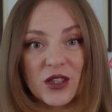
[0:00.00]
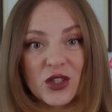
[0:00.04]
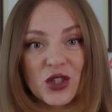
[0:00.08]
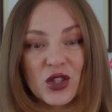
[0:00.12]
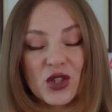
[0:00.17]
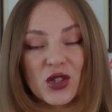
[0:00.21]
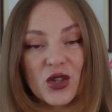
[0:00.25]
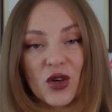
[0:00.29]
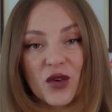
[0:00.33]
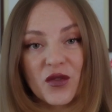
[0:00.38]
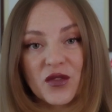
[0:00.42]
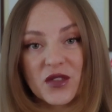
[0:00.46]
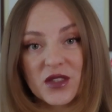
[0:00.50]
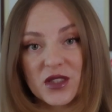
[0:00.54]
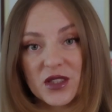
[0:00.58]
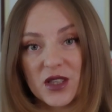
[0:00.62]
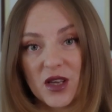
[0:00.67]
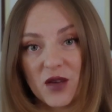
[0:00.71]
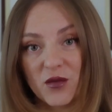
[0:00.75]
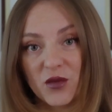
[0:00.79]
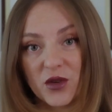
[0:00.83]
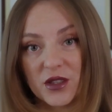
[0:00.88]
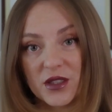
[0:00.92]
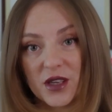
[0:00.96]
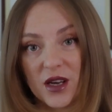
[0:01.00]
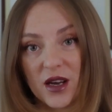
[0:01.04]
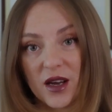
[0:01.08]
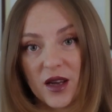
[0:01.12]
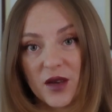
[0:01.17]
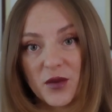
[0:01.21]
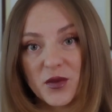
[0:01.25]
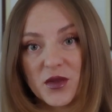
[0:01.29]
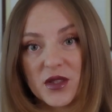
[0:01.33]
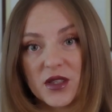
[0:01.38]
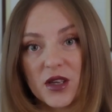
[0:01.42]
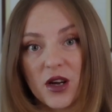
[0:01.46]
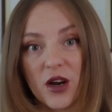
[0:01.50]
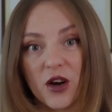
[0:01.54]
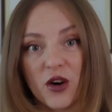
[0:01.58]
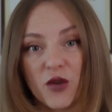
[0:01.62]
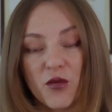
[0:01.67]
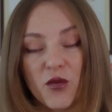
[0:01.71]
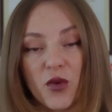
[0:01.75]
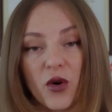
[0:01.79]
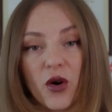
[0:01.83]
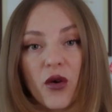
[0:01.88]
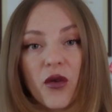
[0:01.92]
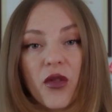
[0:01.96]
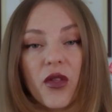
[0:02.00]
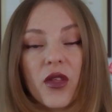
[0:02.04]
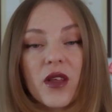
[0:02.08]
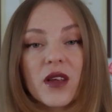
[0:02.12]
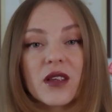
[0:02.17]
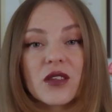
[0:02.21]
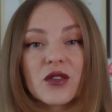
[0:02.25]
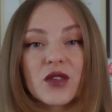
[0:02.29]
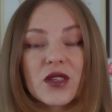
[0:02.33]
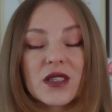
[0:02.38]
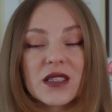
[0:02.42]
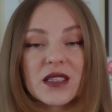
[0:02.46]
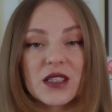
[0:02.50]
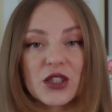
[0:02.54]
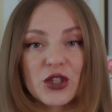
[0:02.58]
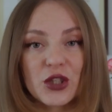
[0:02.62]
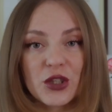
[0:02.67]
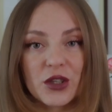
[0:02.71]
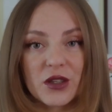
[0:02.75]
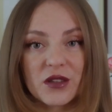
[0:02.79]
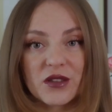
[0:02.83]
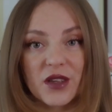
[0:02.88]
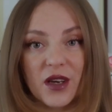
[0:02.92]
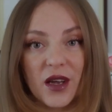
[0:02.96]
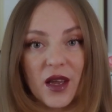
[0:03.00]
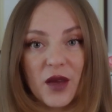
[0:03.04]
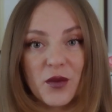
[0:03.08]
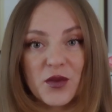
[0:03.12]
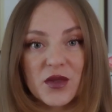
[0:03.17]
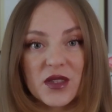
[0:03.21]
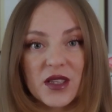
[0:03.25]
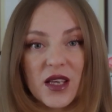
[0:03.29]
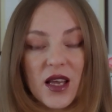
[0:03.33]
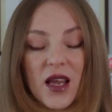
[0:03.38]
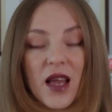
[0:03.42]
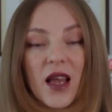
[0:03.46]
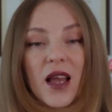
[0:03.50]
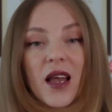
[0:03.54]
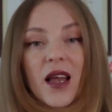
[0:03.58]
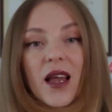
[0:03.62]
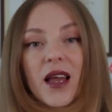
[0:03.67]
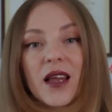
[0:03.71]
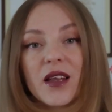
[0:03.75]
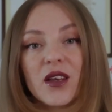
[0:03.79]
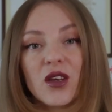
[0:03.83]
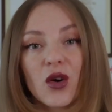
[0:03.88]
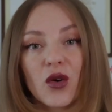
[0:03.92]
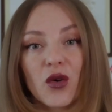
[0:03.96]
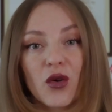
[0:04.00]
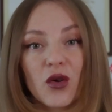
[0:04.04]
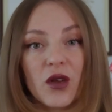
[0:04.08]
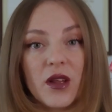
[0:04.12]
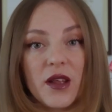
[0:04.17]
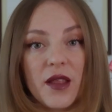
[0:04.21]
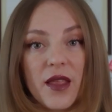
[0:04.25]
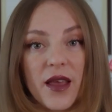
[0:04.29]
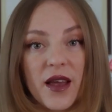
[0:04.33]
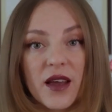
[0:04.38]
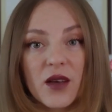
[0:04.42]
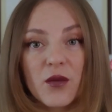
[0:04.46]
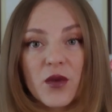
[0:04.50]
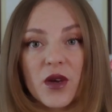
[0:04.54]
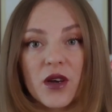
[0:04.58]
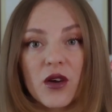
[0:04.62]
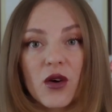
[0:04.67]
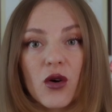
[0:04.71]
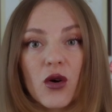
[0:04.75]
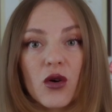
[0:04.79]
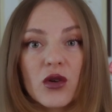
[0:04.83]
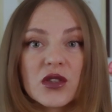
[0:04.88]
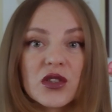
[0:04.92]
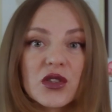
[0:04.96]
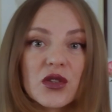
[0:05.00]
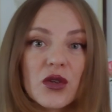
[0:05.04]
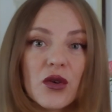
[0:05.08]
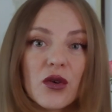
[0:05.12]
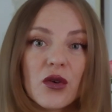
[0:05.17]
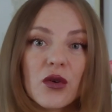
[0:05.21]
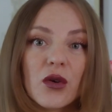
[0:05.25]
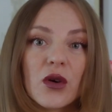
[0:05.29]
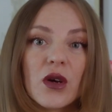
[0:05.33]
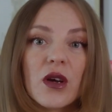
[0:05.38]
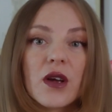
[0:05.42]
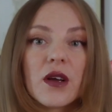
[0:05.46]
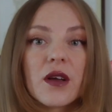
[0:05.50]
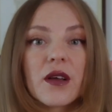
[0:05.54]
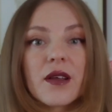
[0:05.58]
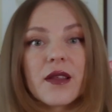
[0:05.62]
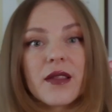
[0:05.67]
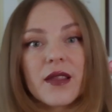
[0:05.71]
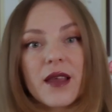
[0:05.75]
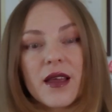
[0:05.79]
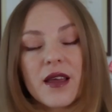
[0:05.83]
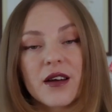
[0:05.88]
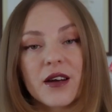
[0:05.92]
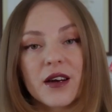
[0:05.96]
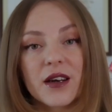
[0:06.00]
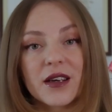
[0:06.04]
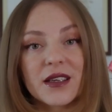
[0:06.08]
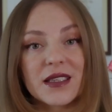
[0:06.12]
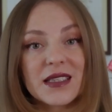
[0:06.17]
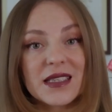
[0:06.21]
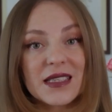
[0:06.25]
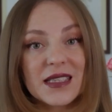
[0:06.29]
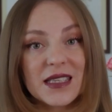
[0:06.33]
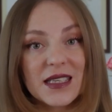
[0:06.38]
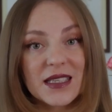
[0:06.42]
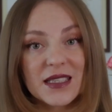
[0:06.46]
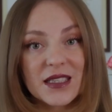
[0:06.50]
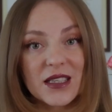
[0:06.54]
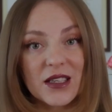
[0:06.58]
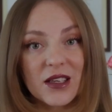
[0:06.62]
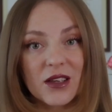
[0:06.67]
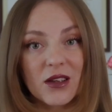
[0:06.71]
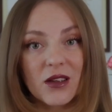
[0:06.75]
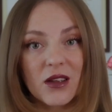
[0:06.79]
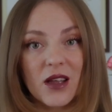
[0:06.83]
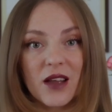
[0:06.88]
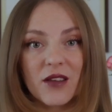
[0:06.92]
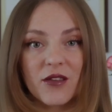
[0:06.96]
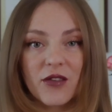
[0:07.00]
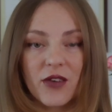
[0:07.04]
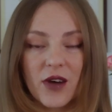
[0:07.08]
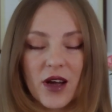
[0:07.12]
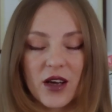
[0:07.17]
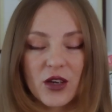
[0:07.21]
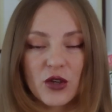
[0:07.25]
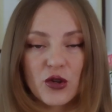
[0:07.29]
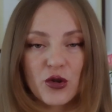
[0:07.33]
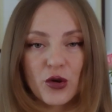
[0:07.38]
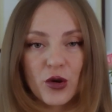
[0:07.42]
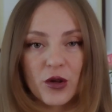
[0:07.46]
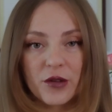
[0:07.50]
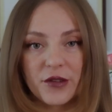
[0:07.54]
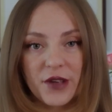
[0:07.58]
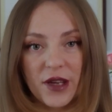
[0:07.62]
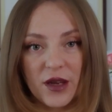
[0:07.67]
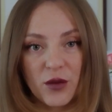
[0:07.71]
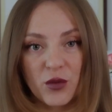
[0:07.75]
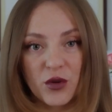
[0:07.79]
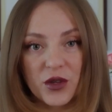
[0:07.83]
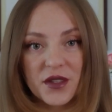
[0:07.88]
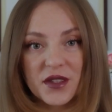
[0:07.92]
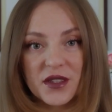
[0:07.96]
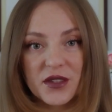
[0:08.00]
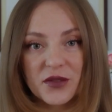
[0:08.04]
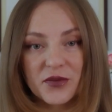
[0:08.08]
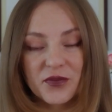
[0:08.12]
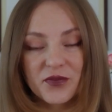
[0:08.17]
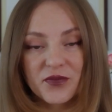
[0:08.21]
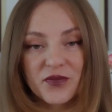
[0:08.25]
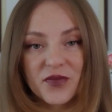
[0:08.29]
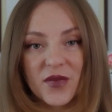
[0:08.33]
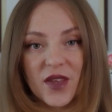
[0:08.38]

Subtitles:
and soft summer types are both transitional types, and not only that, but also they are seasonal and factual neighbors.